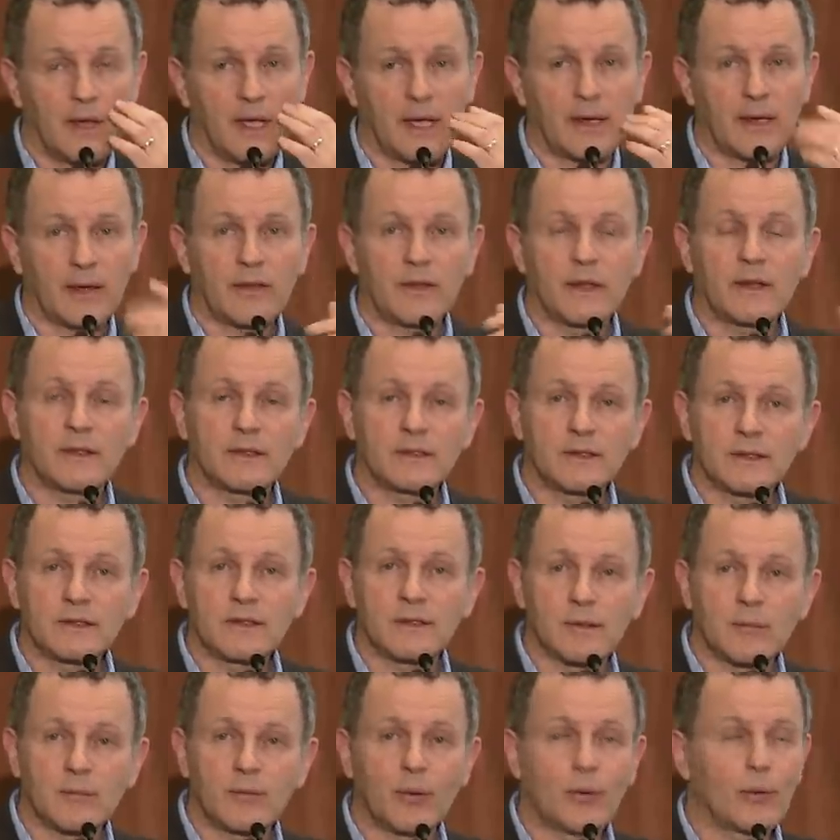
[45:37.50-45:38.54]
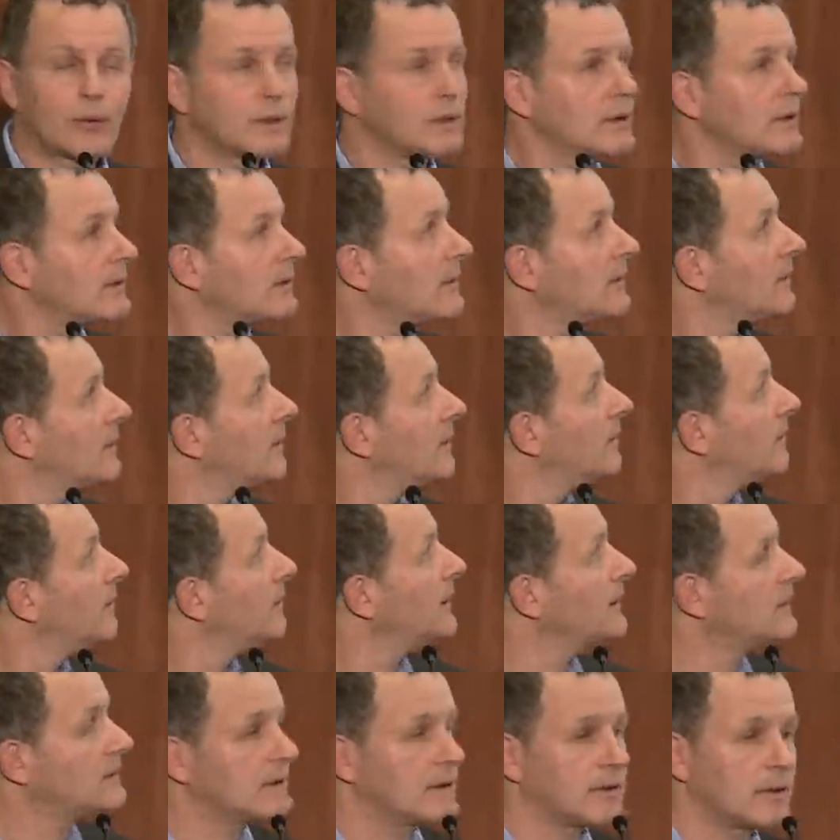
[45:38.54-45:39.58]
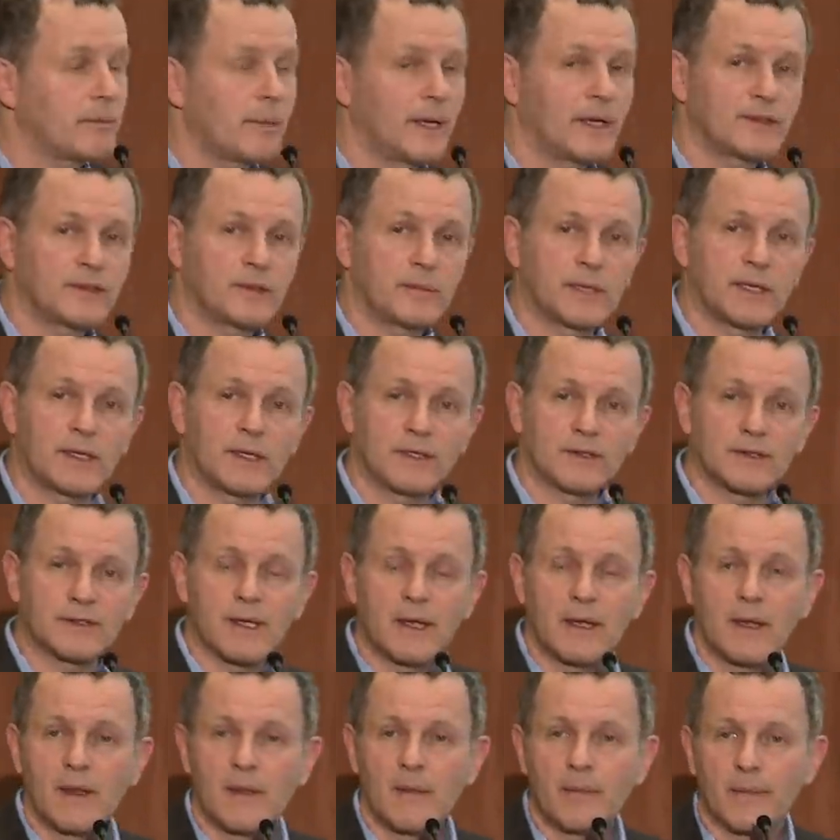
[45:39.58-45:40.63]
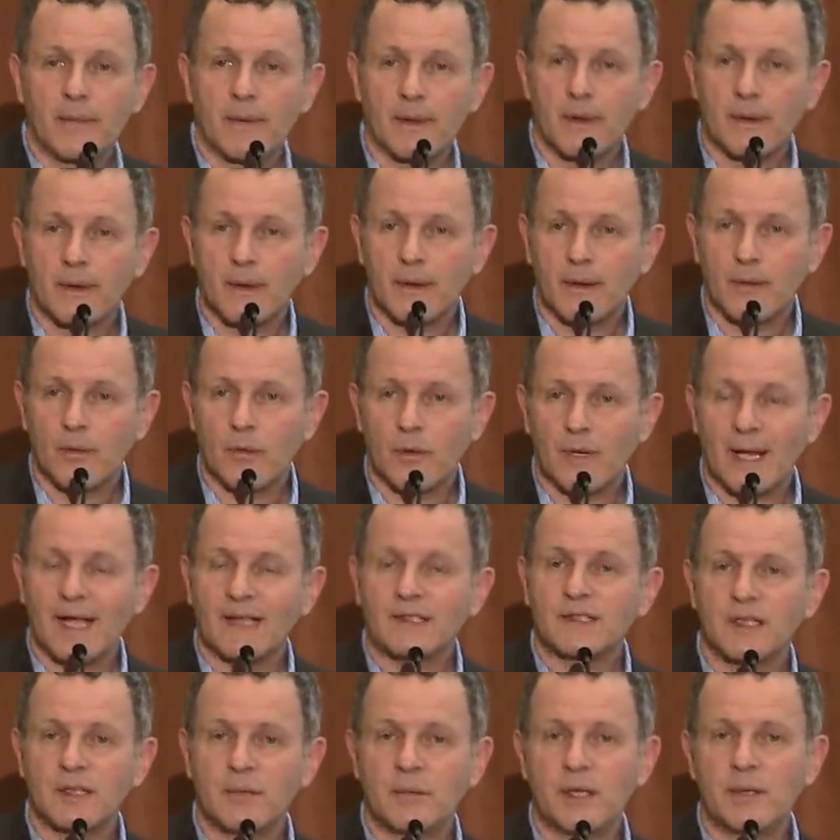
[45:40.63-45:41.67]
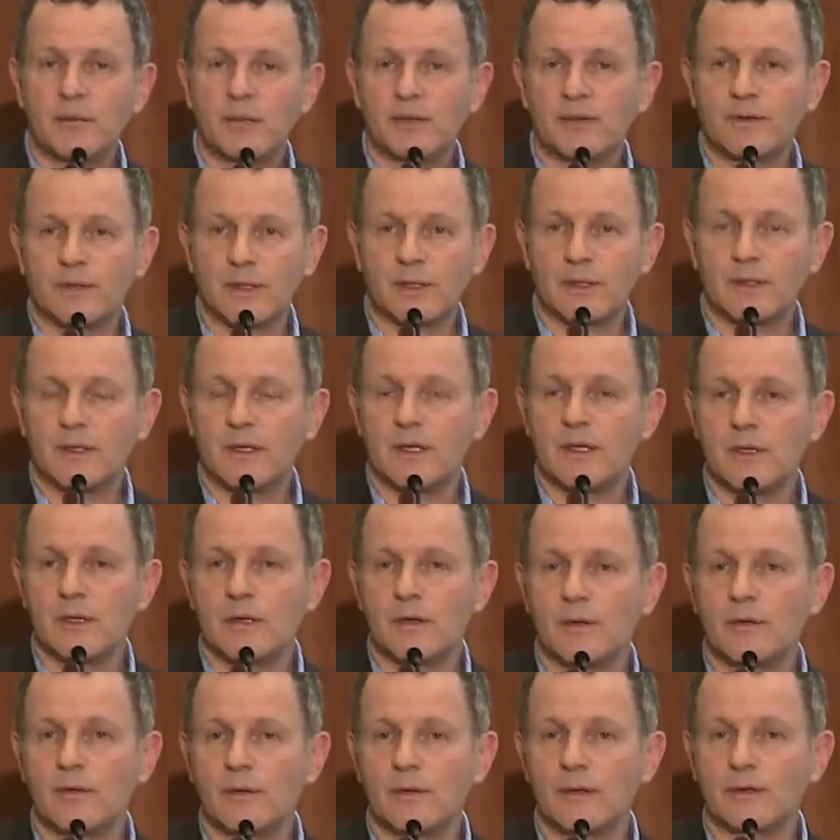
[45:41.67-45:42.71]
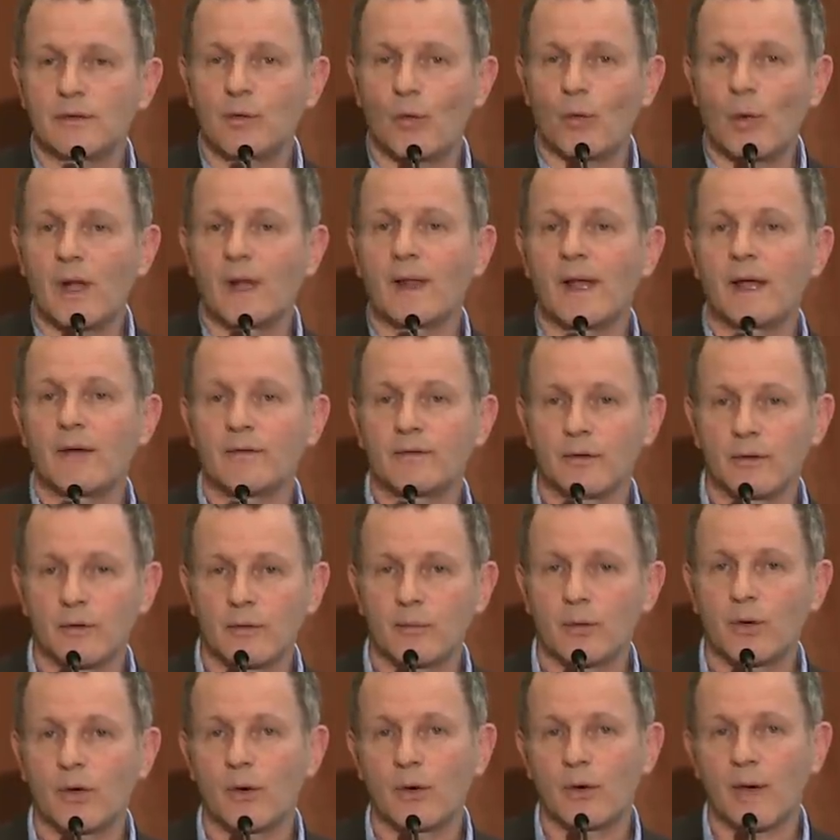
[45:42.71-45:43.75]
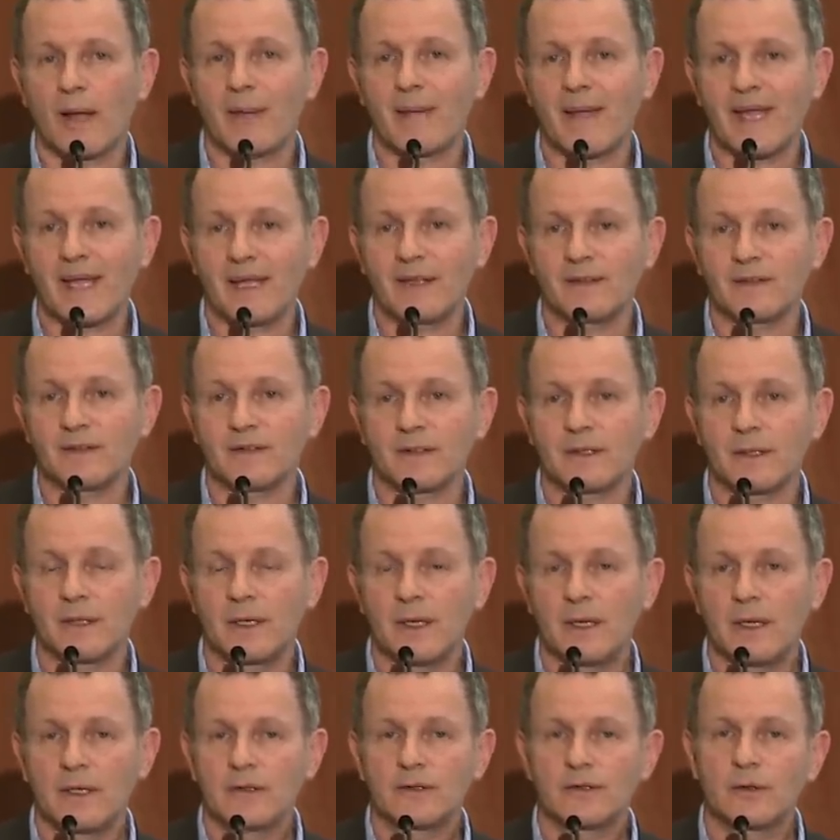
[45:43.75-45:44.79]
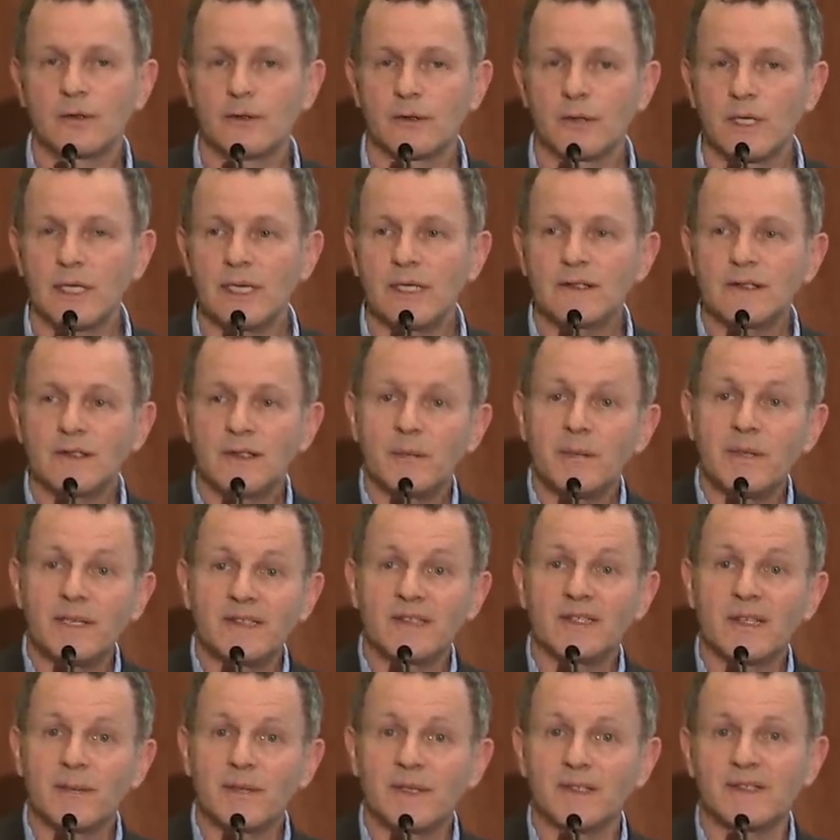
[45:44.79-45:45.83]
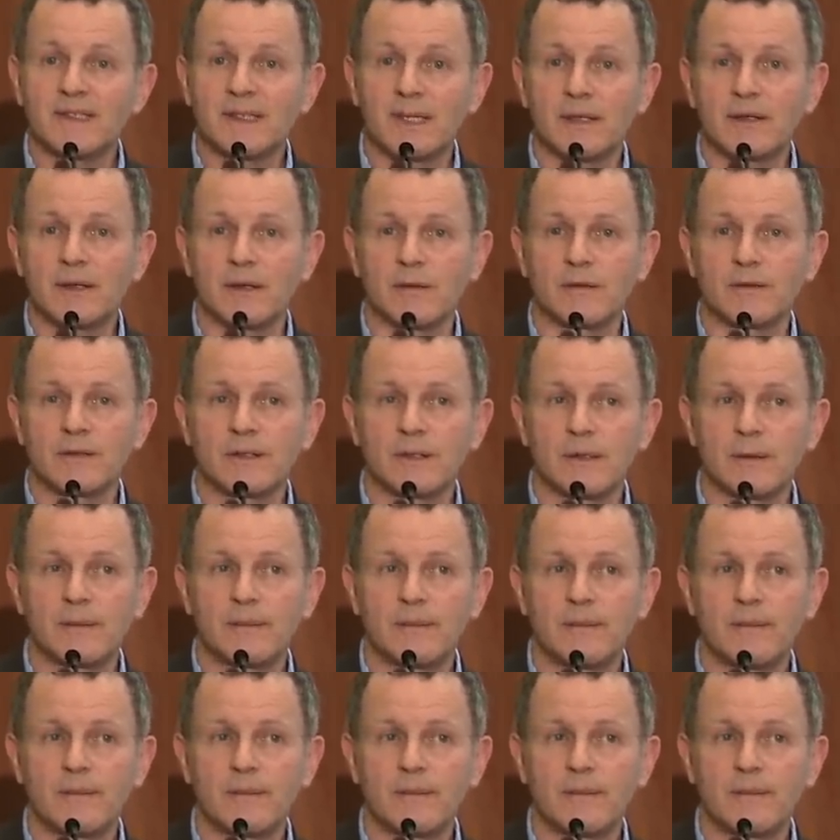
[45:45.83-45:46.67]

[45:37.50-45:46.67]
And I think this is an important piece of the puzzle because we're asking people to continue to do this well after the program ends. So there needs to be some incentives.